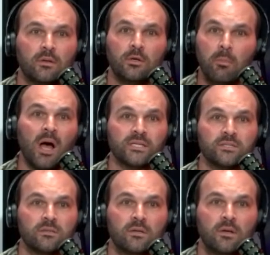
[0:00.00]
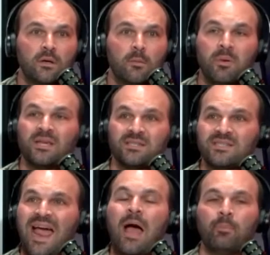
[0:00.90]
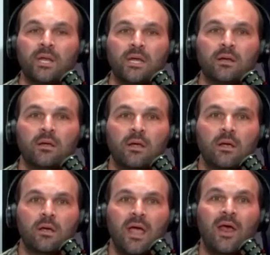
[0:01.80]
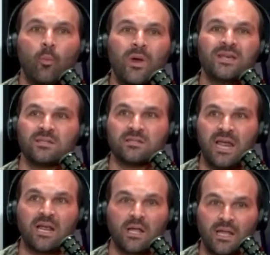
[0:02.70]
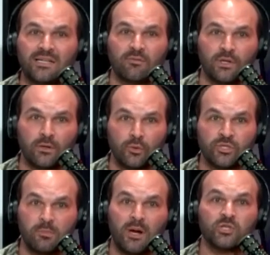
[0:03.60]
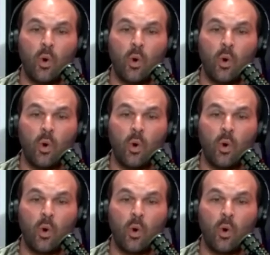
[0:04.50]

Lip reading: You must. Because it's happening, and we as a state collectively are losing money.